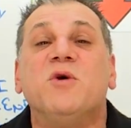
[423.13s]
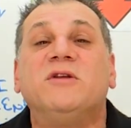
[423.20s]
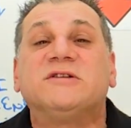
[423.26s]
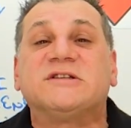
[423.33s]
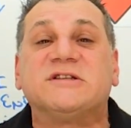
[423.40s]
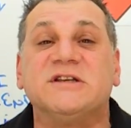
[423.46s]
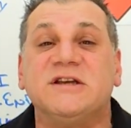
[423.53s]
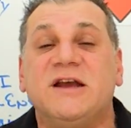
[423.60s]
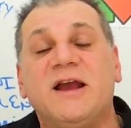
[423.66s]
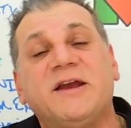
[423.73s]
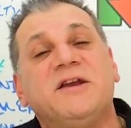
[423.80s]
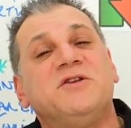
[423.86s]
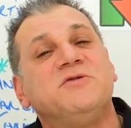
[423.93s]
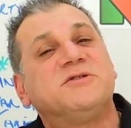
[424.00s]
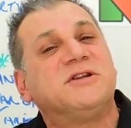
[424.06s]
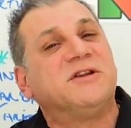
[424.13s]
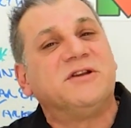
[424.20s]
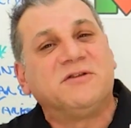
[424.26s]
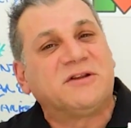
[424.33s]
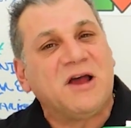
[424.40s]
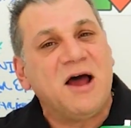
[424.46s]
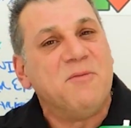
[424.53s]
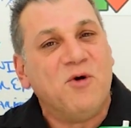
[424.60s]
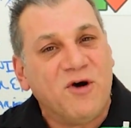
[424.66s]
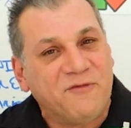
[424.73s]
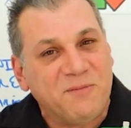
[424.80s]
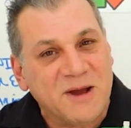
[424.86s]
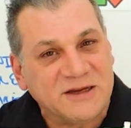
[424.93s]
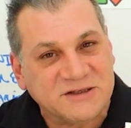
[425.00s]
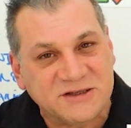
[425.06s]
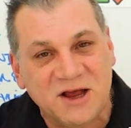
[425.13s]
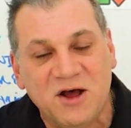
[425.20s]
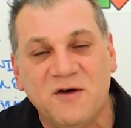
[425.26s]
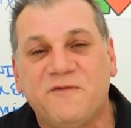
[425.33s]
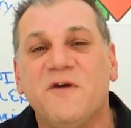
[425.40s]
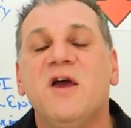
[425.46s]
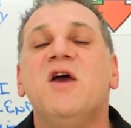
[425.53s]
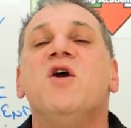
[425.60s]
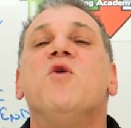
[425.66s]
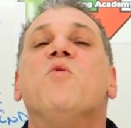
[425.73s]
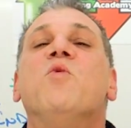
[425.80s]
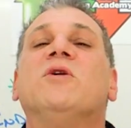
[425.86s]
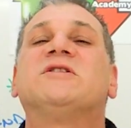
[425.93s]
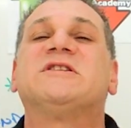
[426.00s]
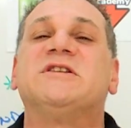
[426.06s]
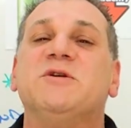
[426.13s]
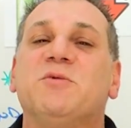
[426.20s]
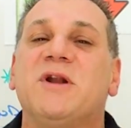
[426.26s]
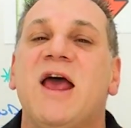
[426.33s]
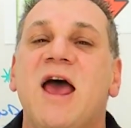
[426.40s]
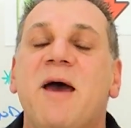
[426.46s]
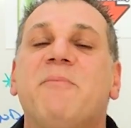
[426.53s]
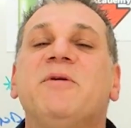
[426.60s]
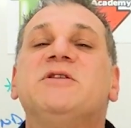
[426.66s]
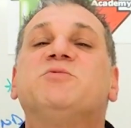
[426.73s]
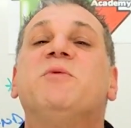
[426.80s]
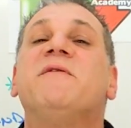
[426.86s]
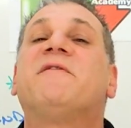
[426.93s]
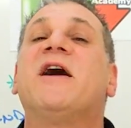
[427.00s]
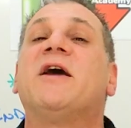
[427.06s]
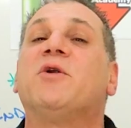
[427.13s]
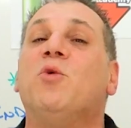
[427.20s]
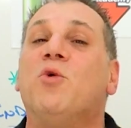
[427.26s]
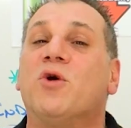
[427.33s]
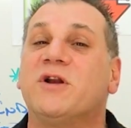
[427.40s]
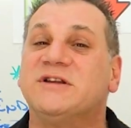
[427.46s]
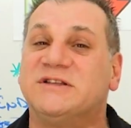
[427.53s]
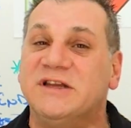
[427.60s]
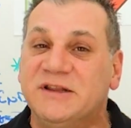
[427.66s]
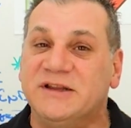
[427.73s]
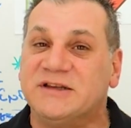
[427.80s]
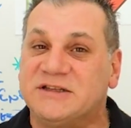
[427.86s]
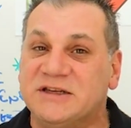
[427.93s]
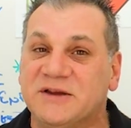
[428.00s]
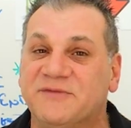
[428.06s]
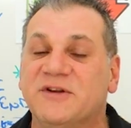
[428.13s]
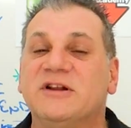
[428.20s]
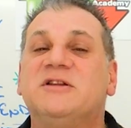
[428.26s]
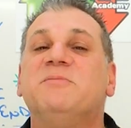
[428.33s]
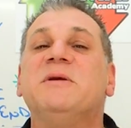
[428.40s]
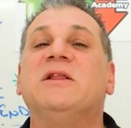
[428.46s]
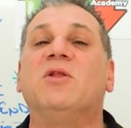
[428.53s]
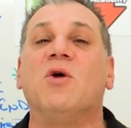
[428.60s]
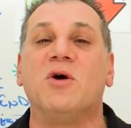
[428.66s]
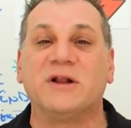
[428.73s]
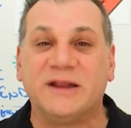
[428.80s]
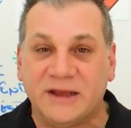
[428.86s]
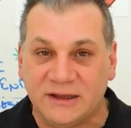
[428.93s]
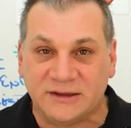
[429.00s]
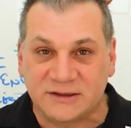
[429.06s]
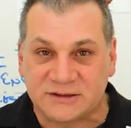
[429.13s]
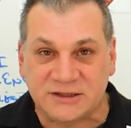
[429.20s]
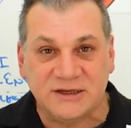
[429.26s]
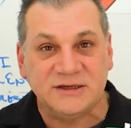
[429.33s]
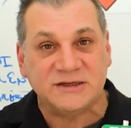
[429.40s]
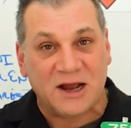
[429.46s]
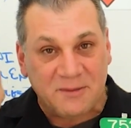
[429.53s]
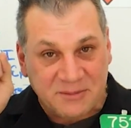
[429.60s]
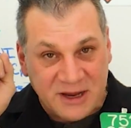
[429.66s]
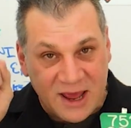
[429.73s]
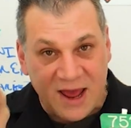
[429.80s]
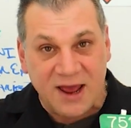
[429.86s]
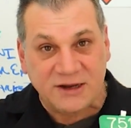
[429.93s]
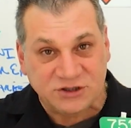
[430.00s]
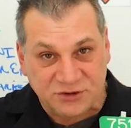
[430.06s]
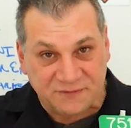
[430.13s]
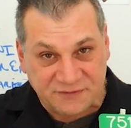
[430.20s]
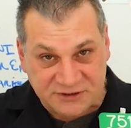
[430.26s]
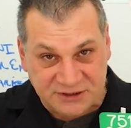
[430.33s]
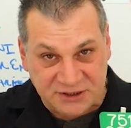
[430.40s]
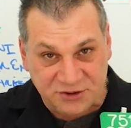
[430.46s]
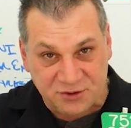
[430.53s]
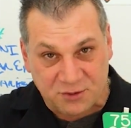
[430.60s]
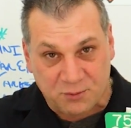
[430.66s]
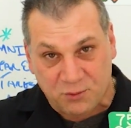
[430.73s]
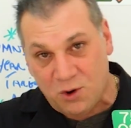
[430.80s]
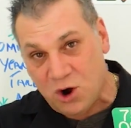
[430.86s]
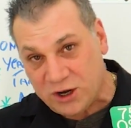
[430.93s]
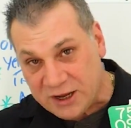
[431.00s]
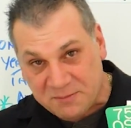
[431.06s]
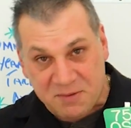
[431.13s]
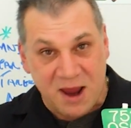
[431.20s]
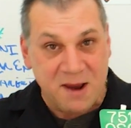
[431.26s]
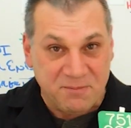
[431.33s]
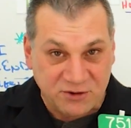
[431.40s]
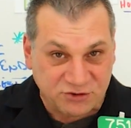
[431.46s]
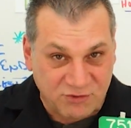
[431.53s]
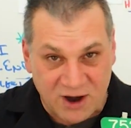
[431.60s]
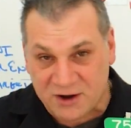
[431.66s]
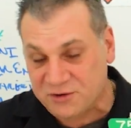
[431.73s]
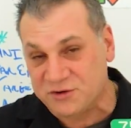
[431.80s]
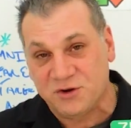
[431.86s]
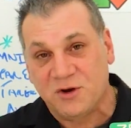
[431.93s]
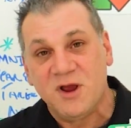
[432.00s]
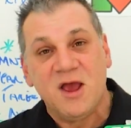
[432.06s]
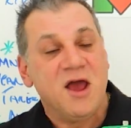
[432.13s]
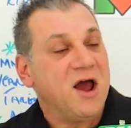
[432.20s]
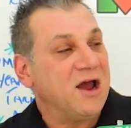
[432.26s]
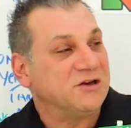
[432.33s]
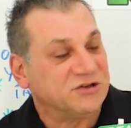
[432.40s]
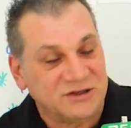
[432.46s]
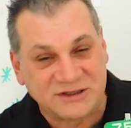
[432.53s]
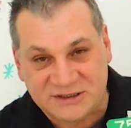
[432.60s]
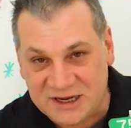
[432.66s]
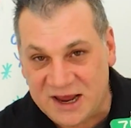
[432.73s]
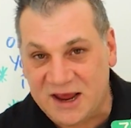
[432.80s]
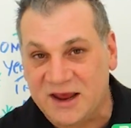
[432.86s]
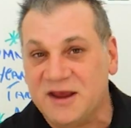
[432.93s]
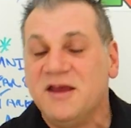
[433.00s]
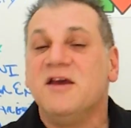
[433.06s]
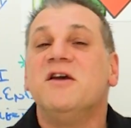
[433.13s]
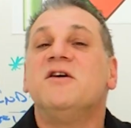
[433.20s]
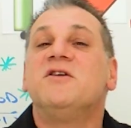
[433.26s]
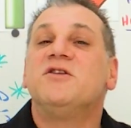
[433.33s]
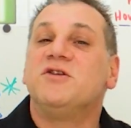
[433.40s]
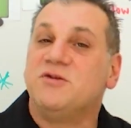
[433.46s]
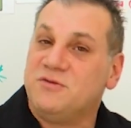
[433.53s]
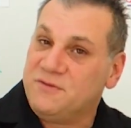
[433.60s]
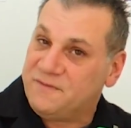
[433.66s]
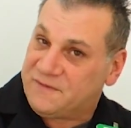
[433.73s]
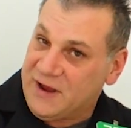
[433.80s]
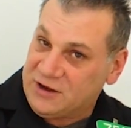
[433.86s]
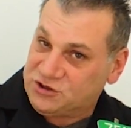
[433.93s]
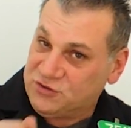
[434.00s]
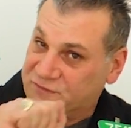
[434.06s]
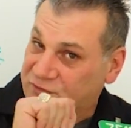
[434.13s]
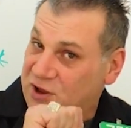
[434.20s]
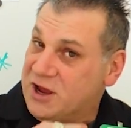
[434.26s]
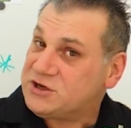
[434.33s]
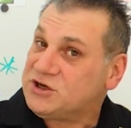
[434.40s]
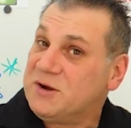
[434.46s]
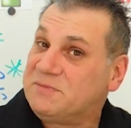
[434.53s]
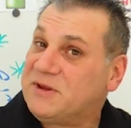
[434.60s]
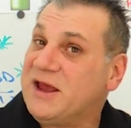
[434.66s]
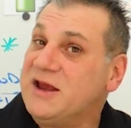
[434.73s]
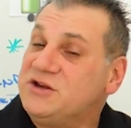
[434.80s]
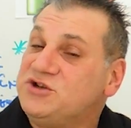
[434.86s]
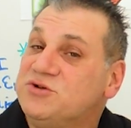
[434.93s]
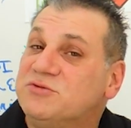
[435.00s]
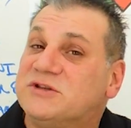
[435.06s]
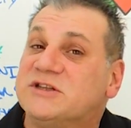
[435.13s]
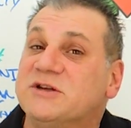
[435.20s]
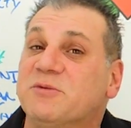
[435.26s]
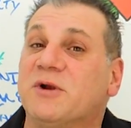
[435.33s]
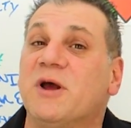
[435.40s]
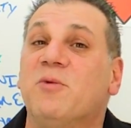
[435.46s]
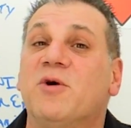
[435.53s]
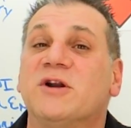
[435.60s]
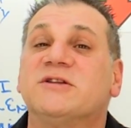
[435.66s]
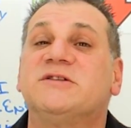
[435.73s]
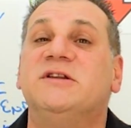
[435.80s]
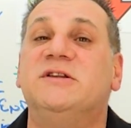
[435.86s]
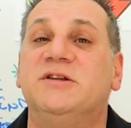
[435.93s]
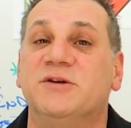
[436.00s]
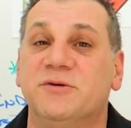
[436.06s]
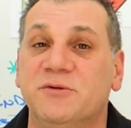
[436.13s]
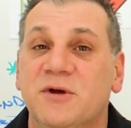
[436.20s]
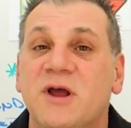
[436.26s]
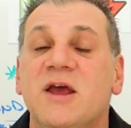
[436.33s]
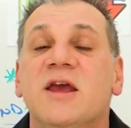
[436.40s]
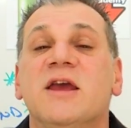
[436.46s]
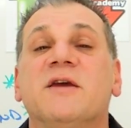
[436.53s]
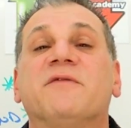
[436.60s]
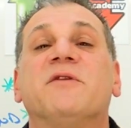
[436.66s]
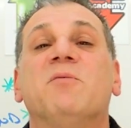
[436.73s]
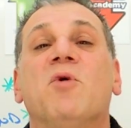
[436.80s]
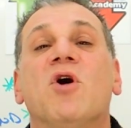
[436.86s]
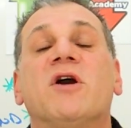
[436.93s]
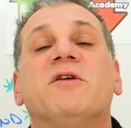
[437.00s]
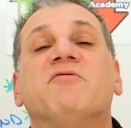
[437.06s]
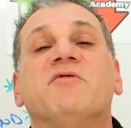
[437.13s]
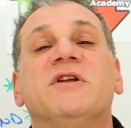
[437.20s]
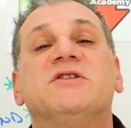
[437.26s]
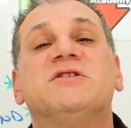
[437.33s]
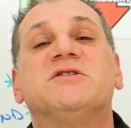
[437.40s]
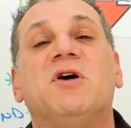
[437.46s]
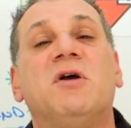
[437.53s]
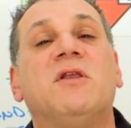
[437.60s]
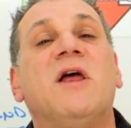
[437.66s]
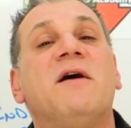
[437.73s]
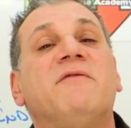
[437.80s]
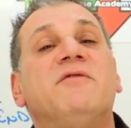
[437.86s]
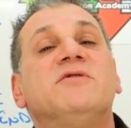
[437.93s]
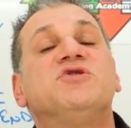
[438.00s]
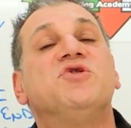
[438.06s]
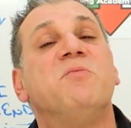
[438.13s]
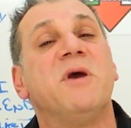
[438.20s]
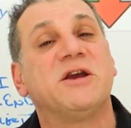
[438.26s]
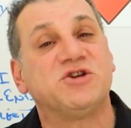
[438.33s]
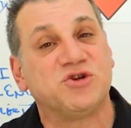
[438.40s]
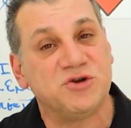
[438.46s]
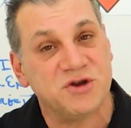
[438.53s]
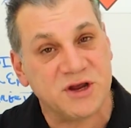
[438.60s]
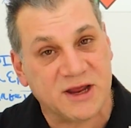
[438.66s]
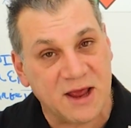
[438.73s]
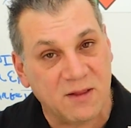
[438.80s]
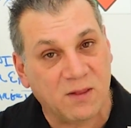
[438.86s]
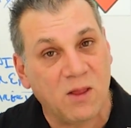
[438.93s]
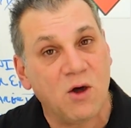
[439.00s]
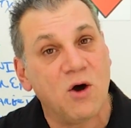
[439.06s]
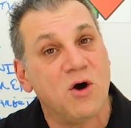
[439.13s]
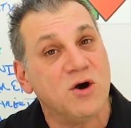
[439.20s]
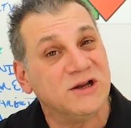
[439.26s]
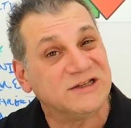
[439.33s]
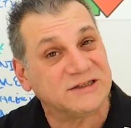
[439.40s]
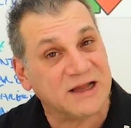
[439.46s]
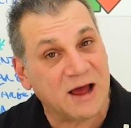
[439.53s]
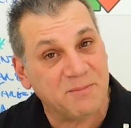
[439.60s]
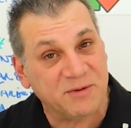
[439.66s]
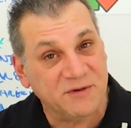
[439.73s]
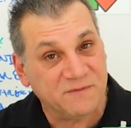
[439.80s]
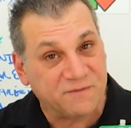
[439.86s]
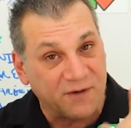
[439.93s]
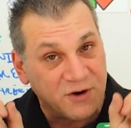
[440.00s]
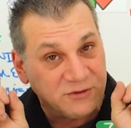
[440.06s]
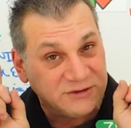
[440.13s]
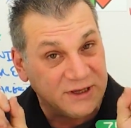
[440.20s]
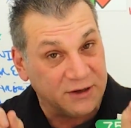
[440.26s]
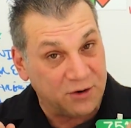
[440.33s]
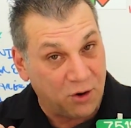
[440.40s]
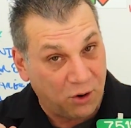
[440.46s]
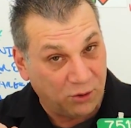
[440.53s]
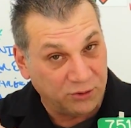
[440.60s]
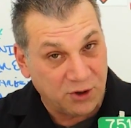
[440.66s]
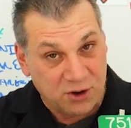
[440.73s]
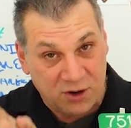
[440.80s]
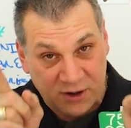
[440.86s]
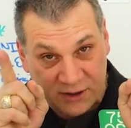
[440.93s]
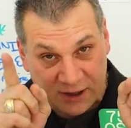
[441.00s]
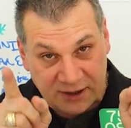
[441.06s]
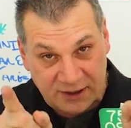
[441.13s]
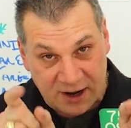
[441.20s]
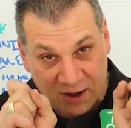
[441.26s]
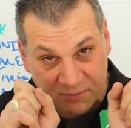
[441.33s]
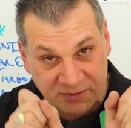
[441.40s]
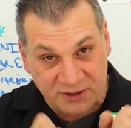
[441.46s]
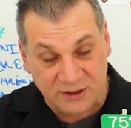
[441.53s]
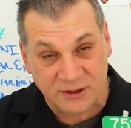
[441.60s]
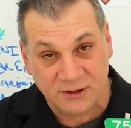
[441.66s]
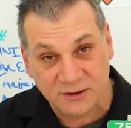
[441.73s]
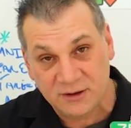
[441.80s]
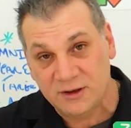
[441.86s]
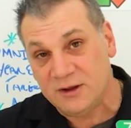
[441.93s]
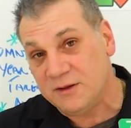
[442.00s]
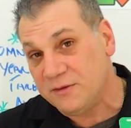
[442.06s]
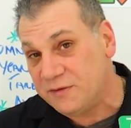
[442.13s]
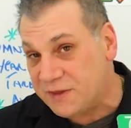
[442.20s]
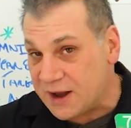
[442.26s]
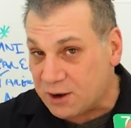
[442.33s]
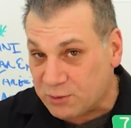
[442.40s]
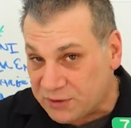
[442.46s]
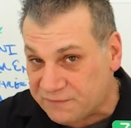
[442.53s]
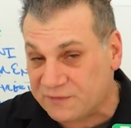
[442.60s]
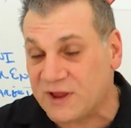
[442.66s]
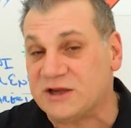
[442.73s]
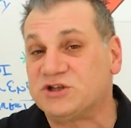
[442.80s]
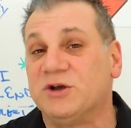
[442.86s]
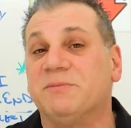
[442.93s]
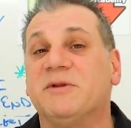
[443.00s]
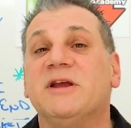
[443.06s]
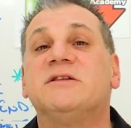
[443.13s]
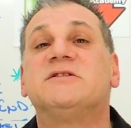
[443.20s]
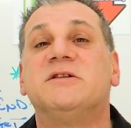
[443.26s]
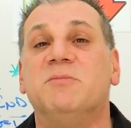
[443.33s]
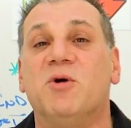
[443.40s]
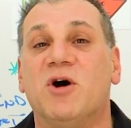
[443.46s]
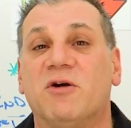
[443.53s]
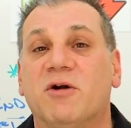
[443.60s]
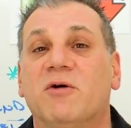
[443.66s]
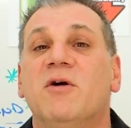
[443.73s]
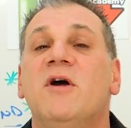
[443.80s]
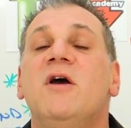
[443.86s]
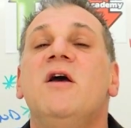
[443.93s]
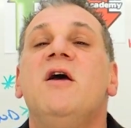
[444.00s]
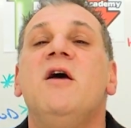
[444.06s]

We'll see. I could use a little time off myself. We'll see what happens. We've got orders in this evening to be long the indices, Omniacs. You've seen your walking papers, right? Or your, I should say, you've got your flash updates. You see what I want us to do. If the market reaches all levels, you make sure you get long, stop in first, and hold on, and I'll be there with flash updates tomorrow.